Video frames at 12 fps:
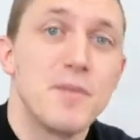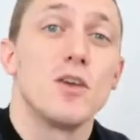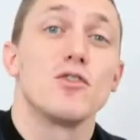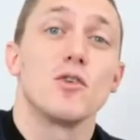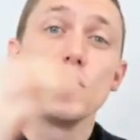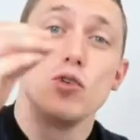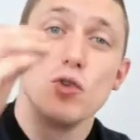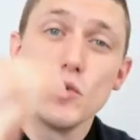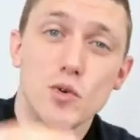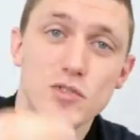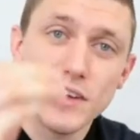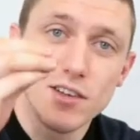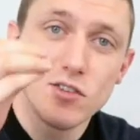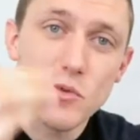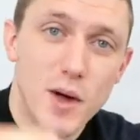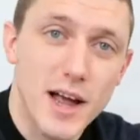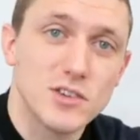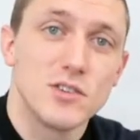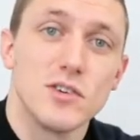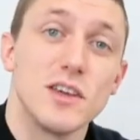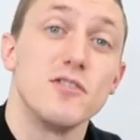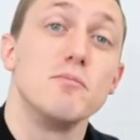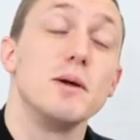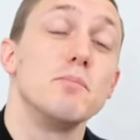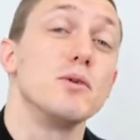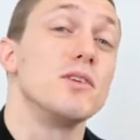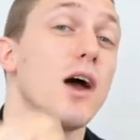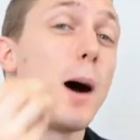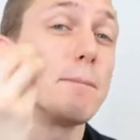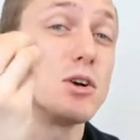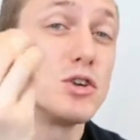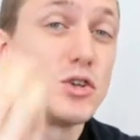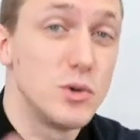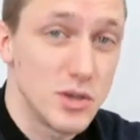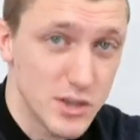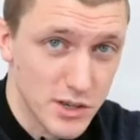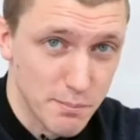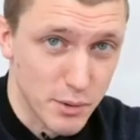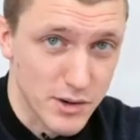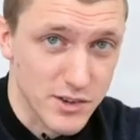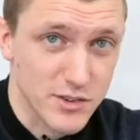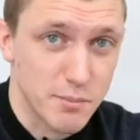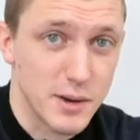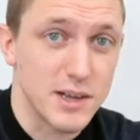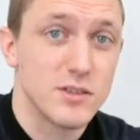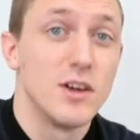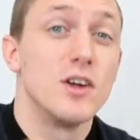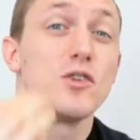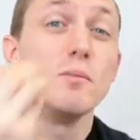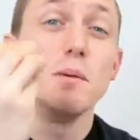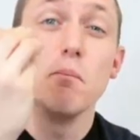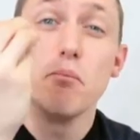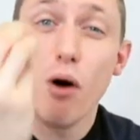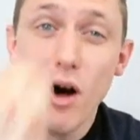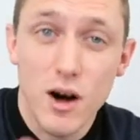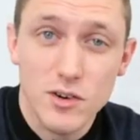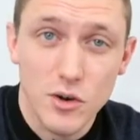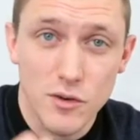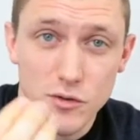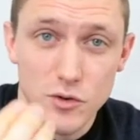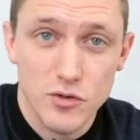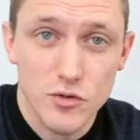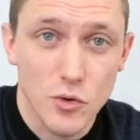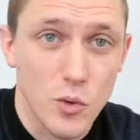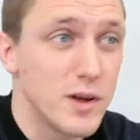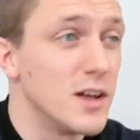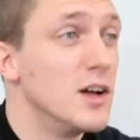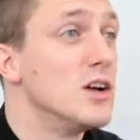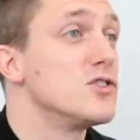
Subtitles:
So use interaction to give people the opportunity to participate, to be part of your story.